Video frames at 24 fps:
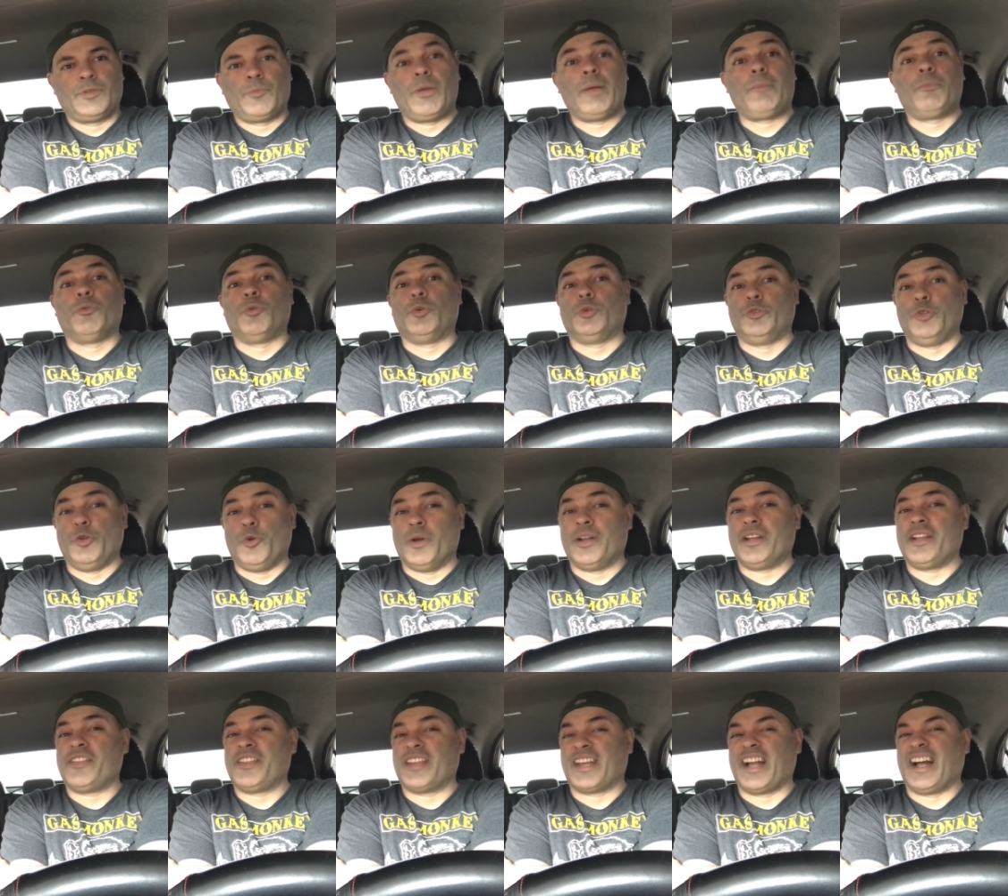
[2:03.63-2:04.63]
People will do
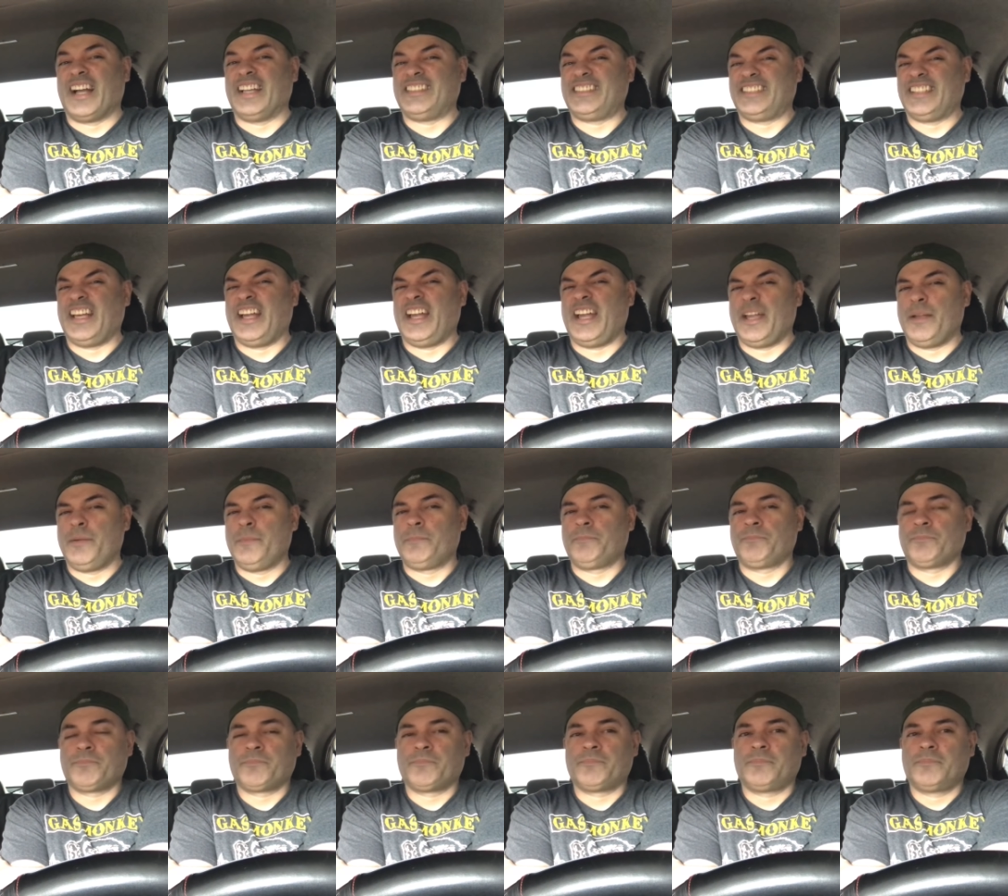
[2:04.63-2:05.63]
anything I say.
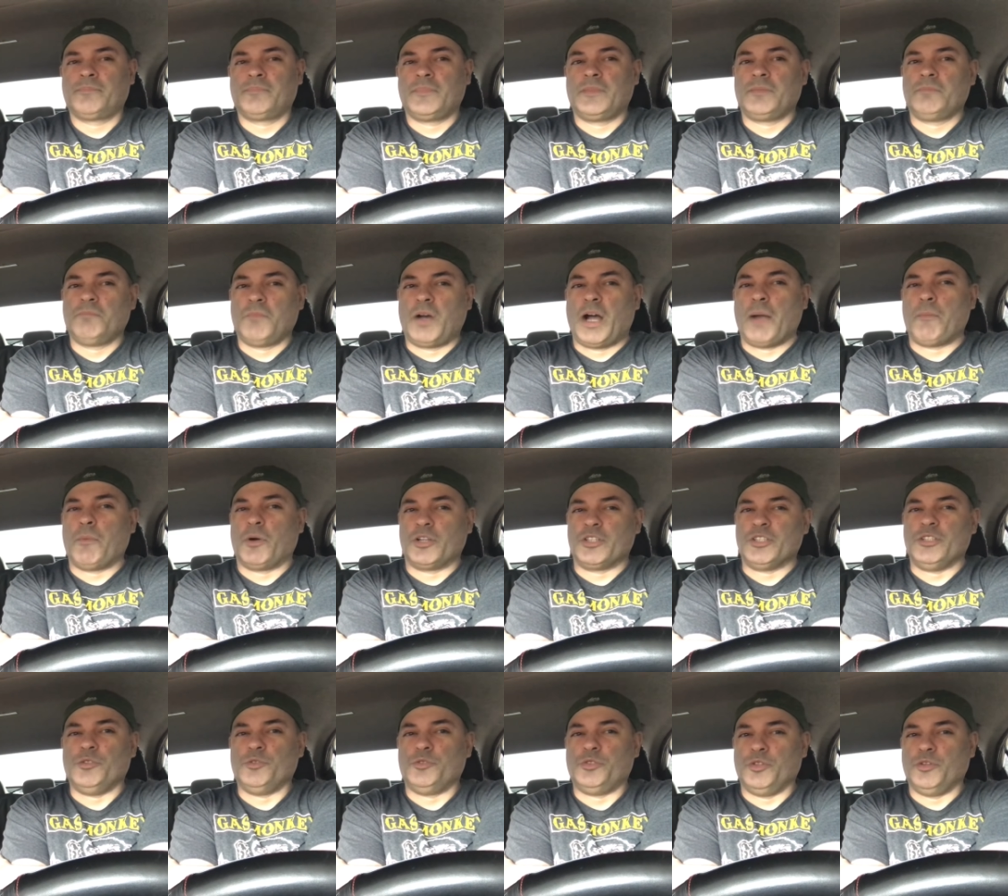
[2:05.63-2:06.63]
I'm
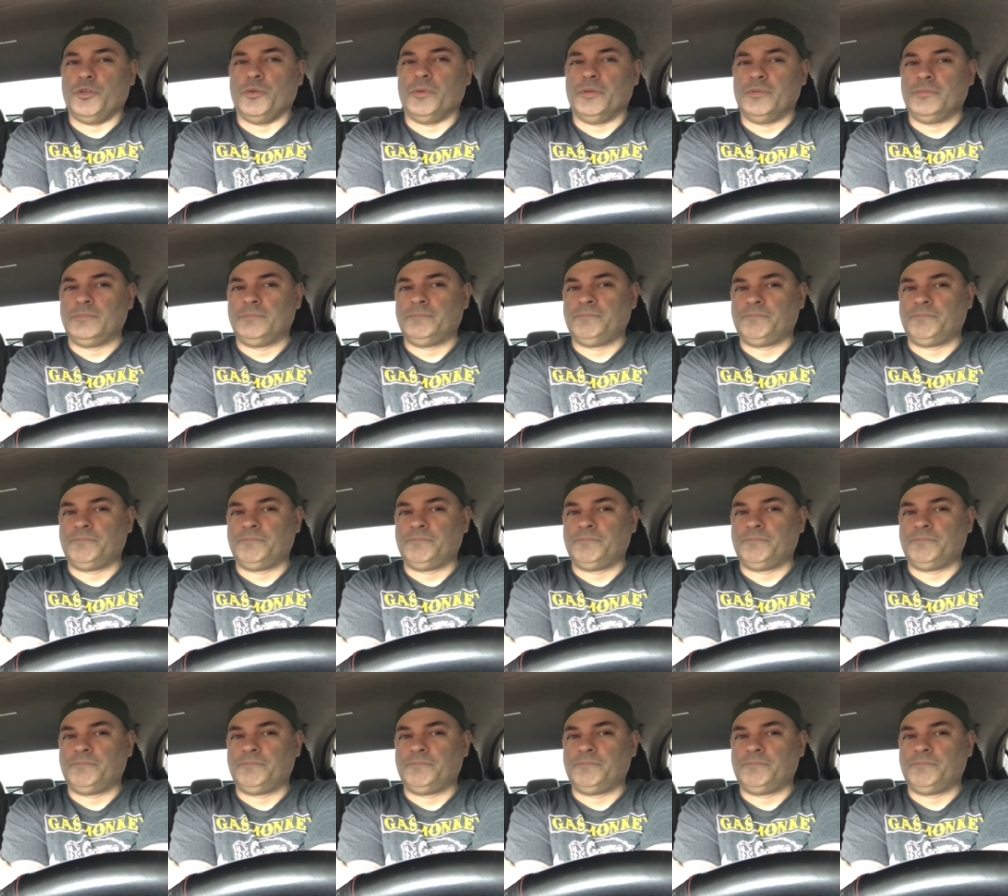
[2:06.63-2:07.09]
on YouTube.